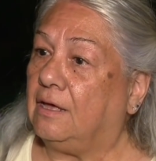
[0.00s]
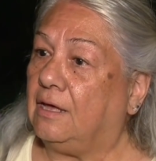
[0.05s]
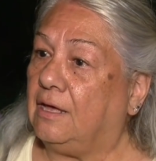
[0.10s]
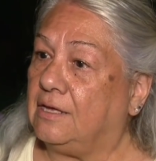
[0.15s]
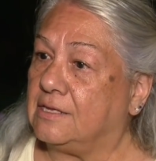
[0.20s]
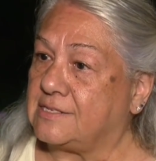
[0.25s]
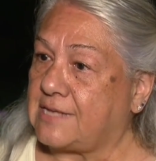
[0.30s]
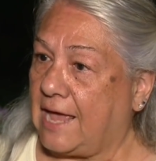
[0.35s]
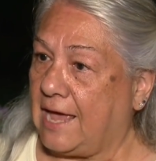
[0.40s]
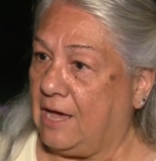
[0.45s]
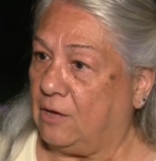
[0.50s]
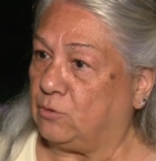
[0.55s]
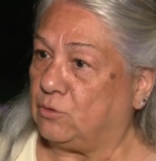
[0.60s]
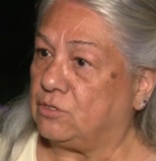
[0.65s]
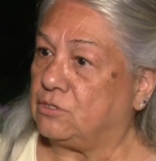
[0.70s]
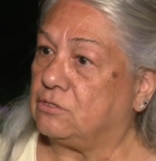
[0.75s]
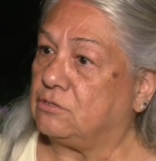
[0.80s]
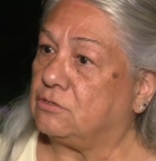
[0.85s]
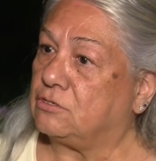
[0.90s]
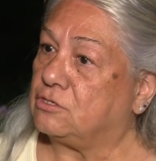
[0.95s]
is
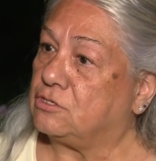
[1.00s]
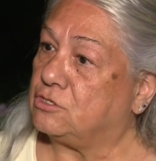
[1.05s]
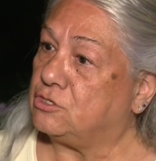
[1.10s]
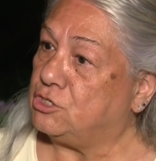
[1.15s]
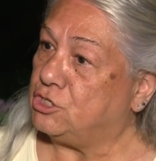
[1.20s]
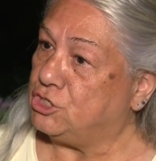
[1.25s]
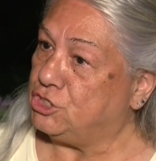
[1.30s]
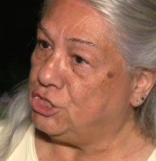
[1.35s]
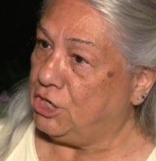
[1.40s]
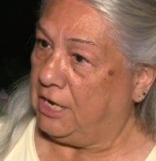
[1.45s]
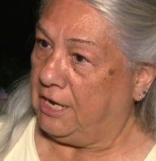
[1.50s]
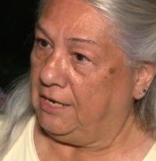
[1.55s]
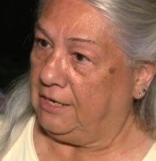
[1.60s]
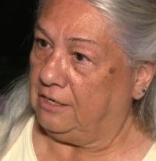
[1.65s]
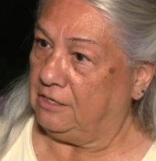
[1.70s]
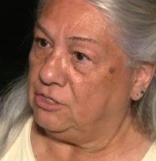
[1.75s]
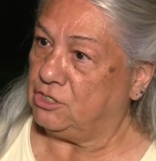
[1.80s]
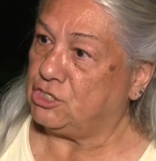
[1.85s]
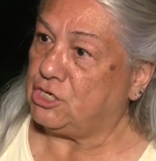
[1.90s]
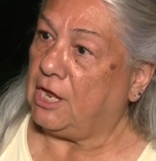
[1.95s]
out to
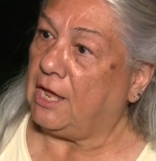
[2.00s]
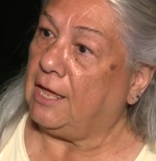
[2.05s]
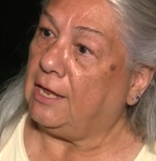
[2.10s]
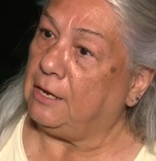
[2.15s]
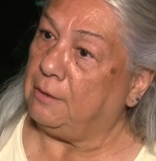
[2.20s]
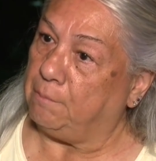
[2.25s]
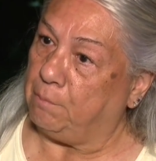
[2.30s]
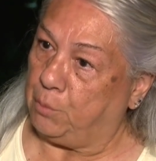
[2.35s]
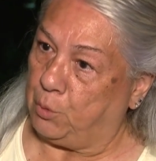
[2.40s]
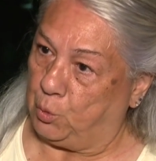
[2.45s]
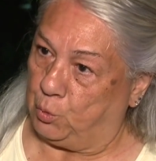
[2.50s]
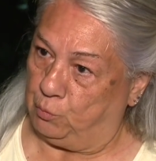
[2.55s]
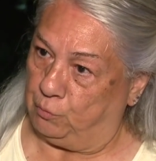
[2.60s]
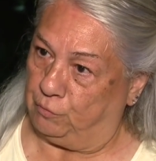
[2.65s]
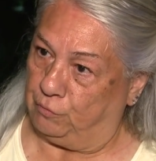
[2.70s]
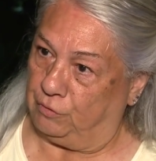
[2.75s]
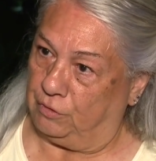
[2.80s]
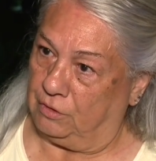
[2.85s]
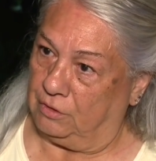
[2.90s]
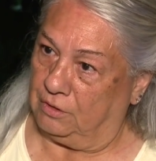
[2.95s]
change and
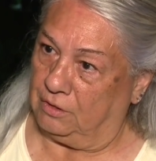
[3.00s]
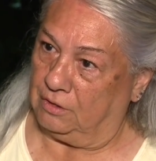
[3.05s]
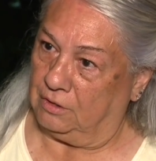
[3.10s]
improve.